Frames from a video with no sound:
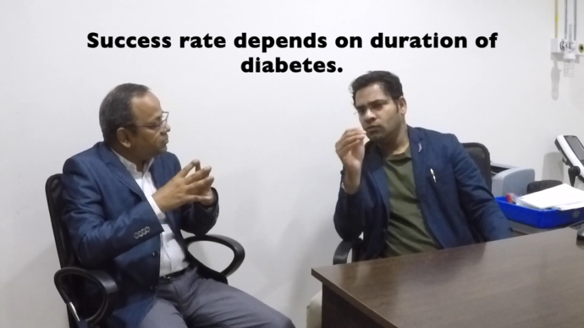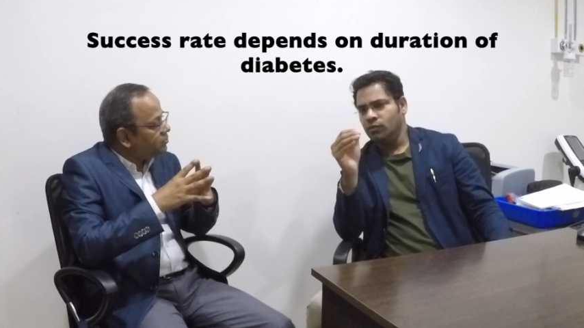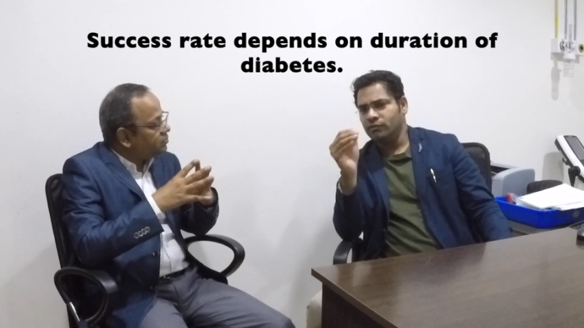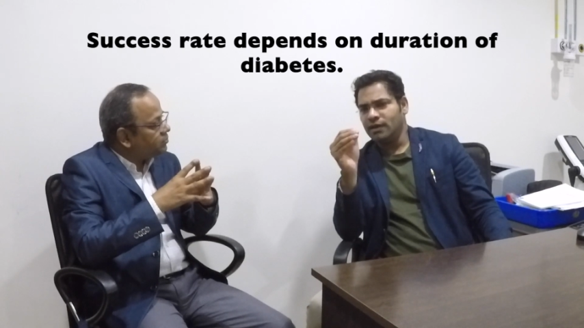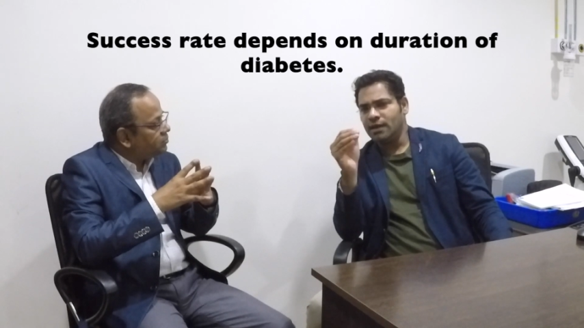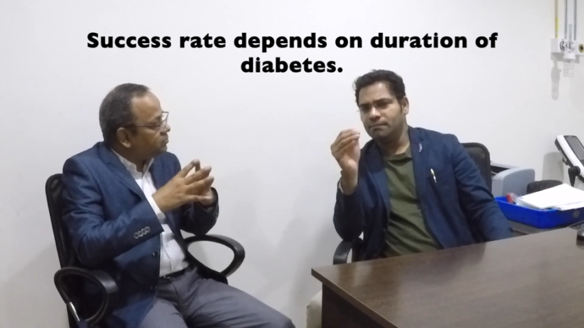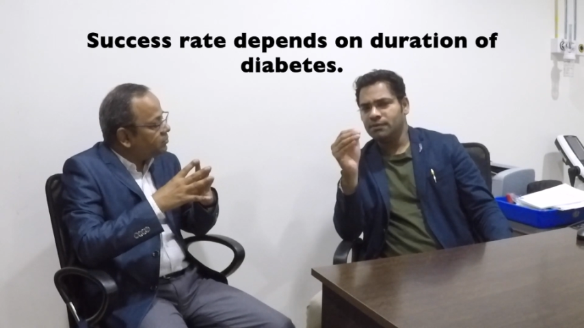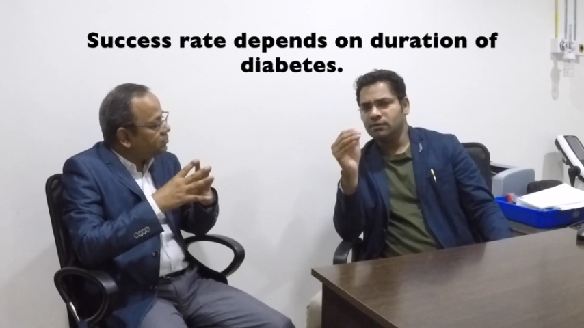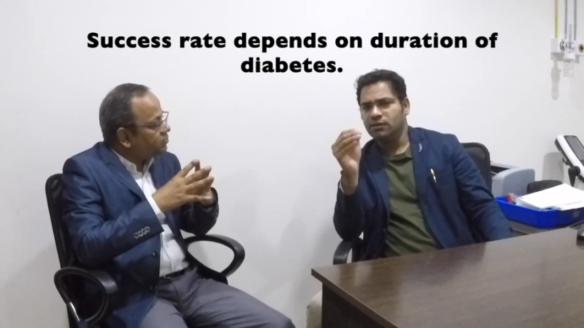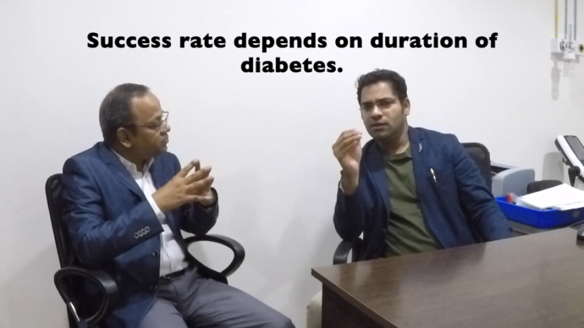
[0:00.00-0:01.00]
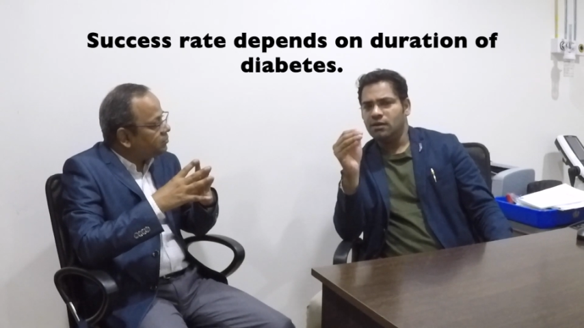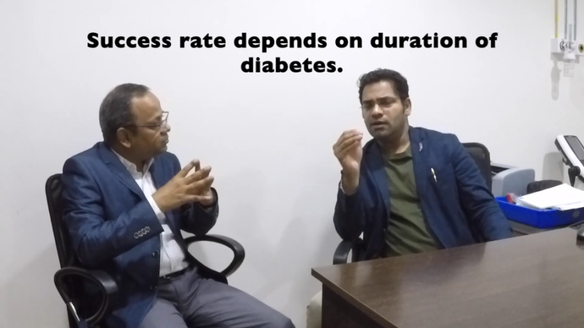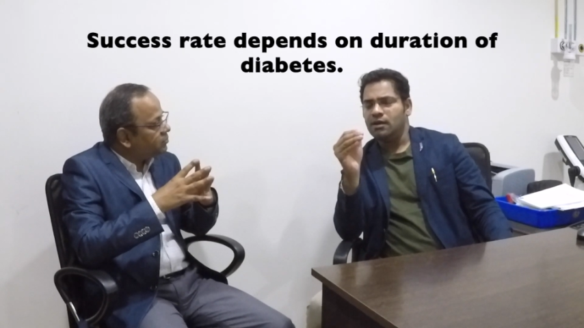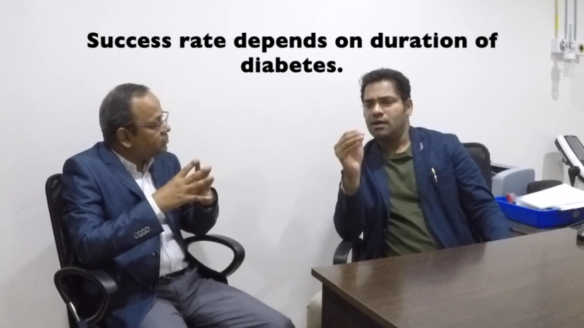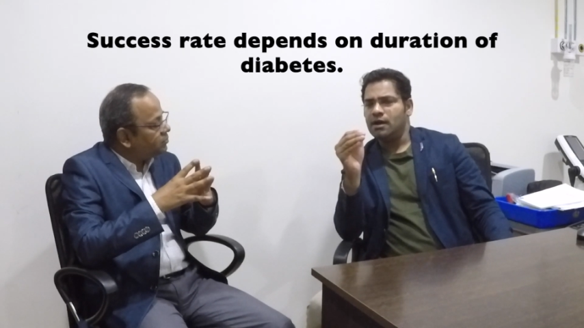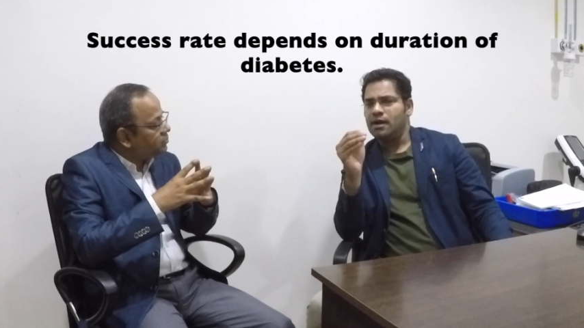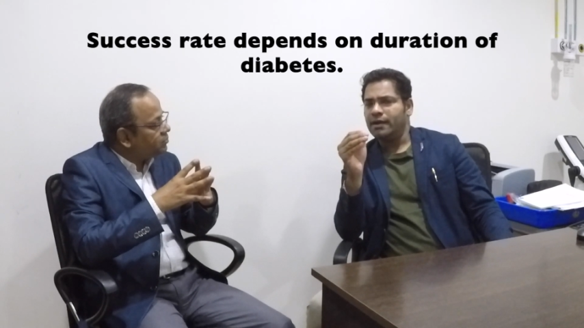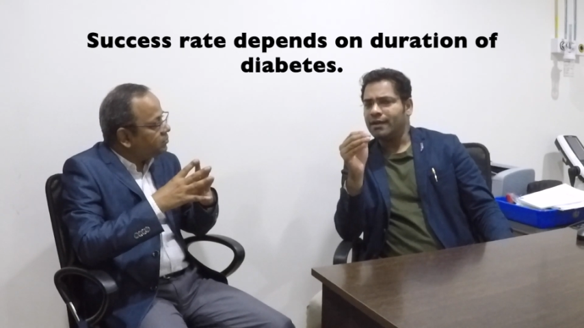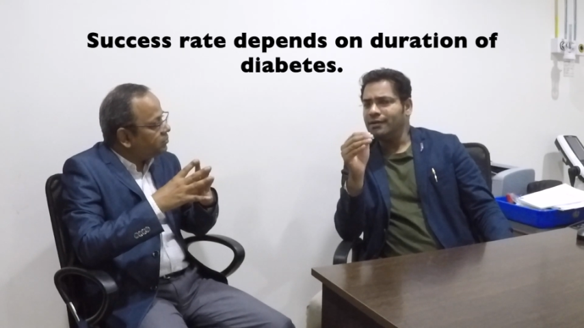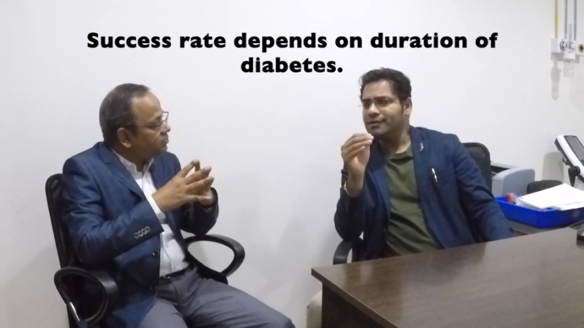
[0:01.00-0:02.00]
Speaker 1: What will happen?
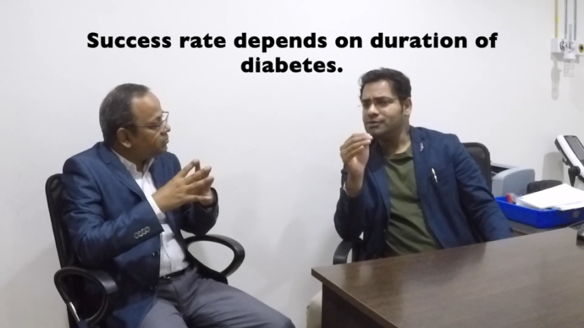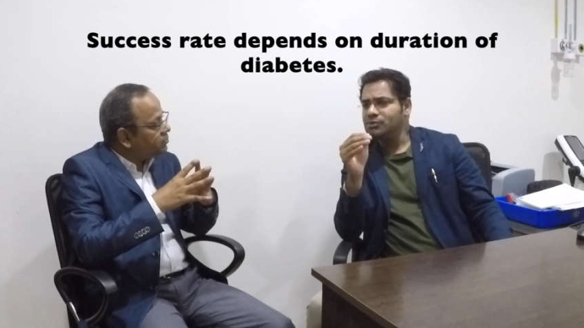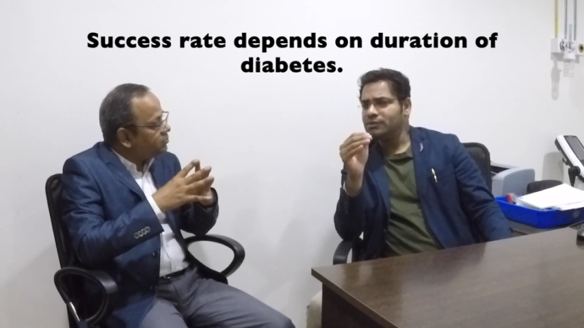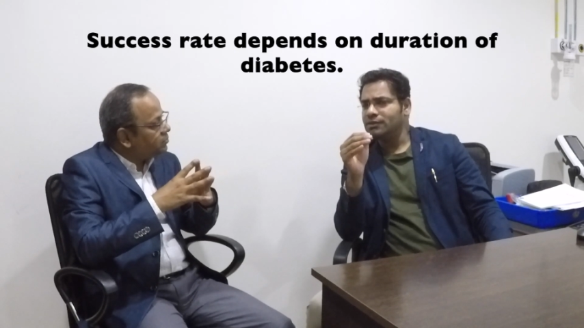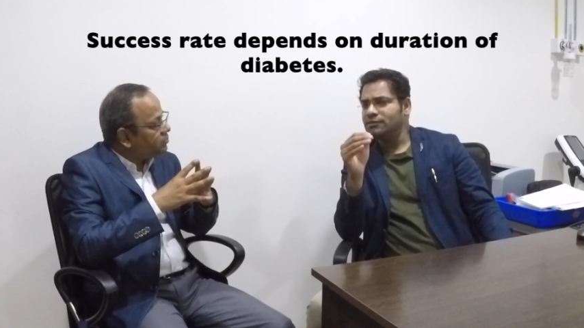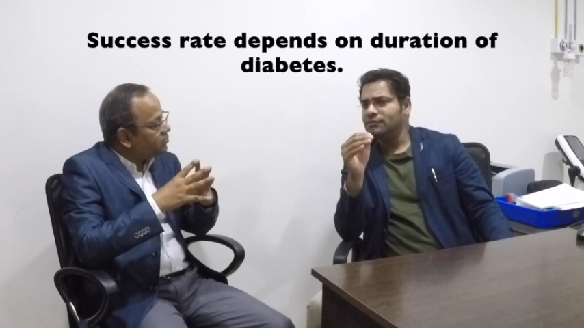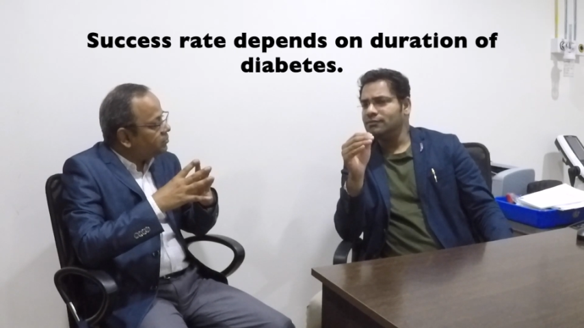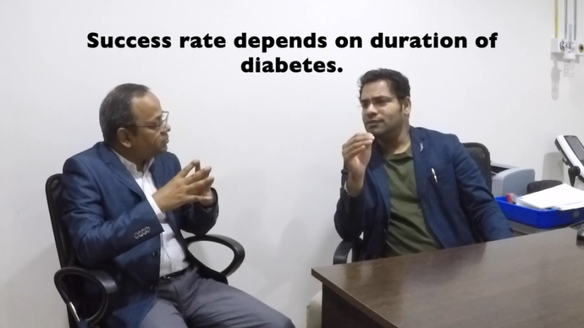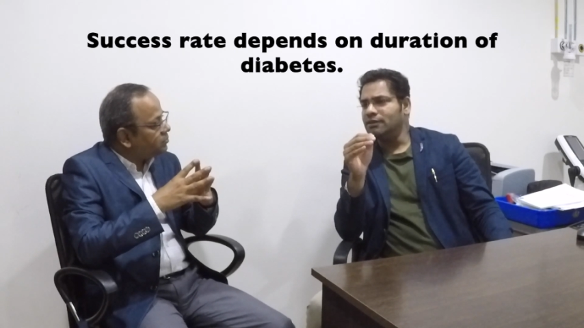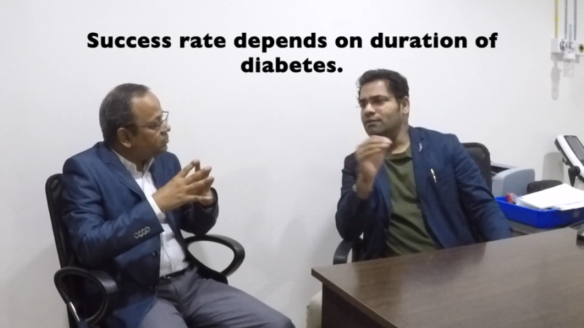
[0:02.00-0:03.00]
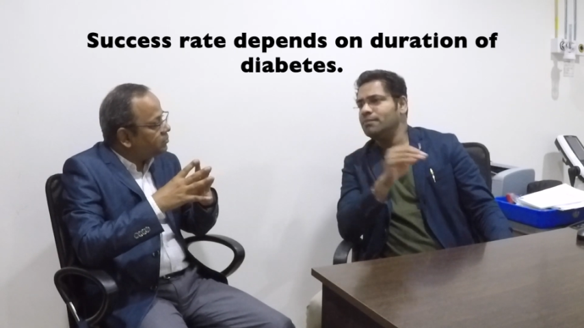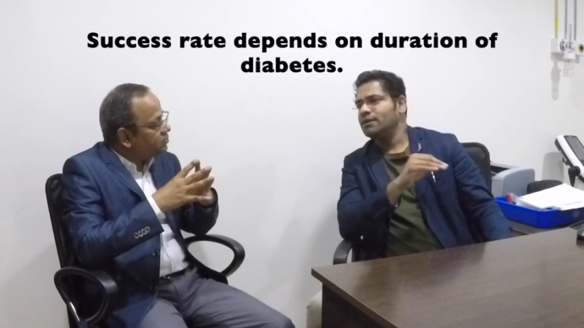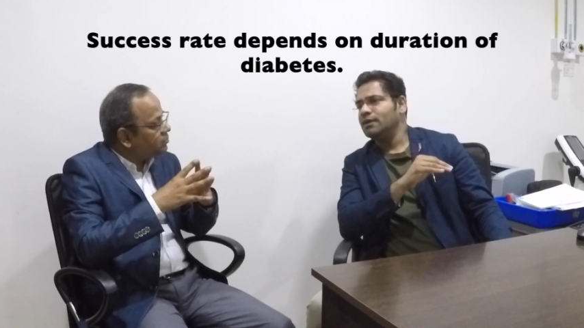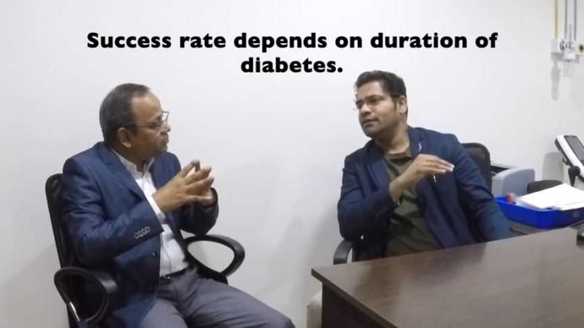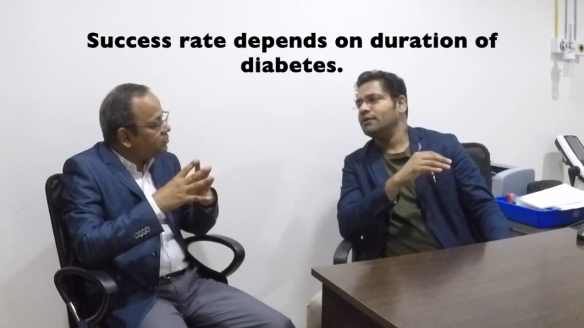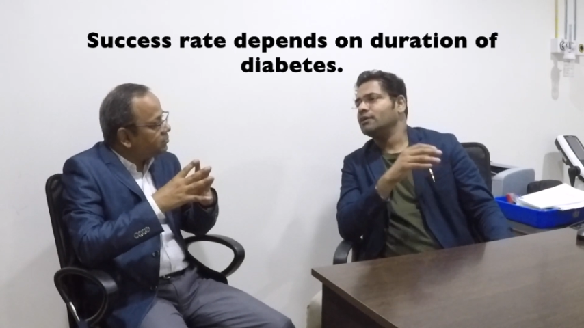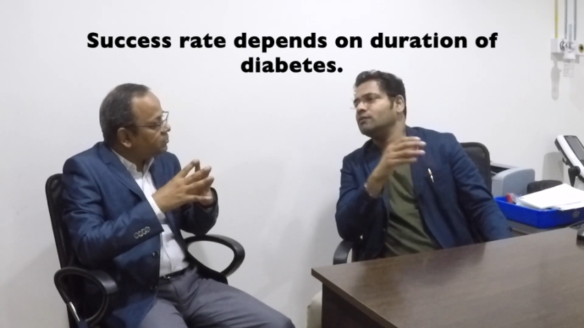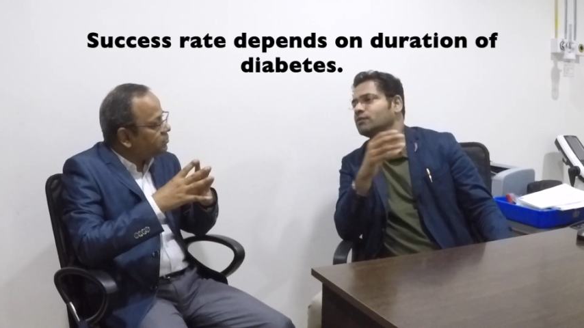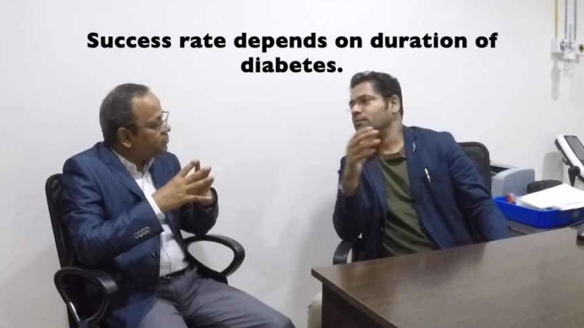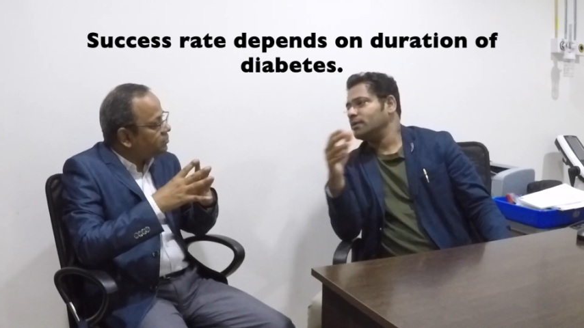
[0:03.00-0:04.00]
I can't assure that they will be getting
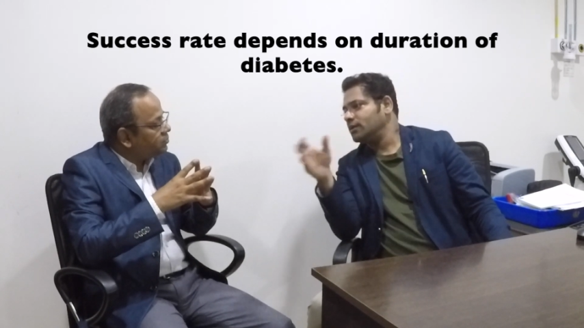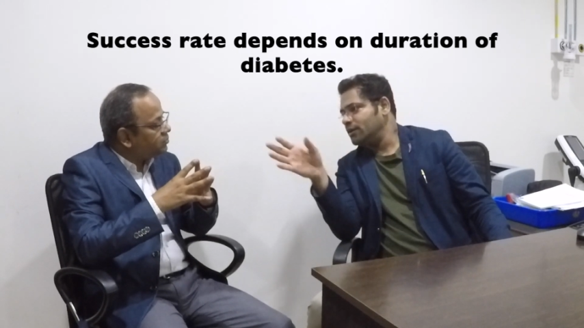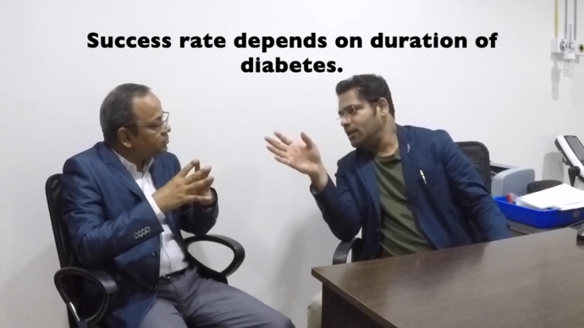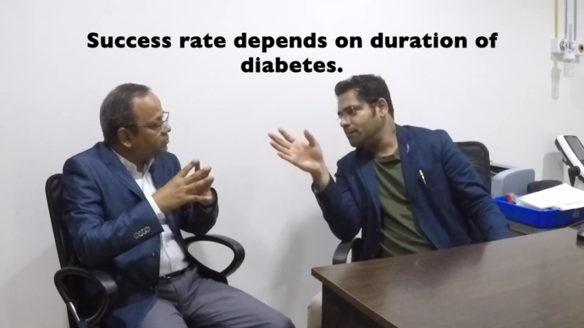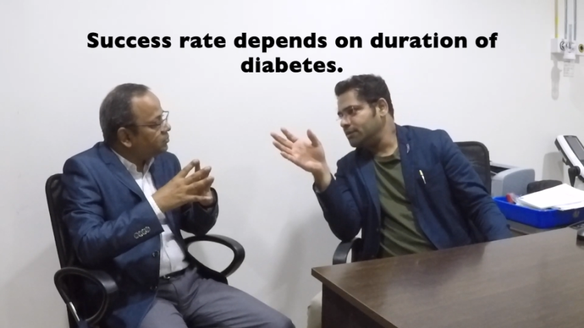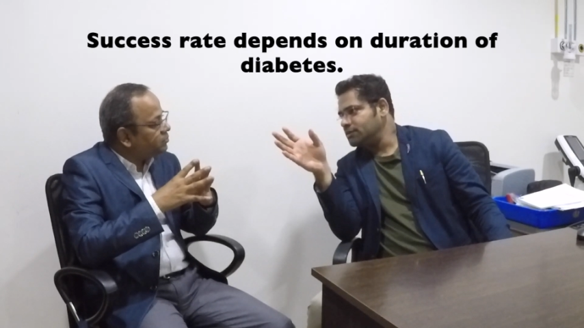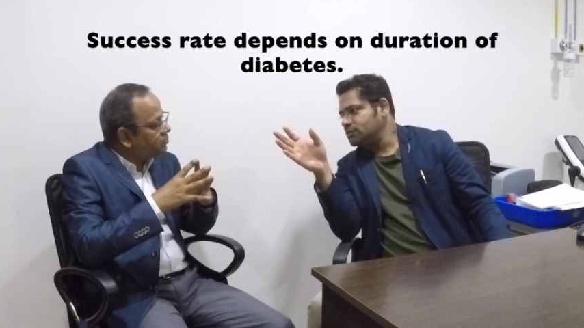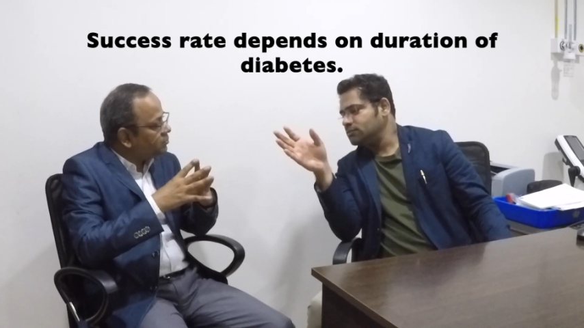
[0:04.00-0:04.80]
out completely diabetes,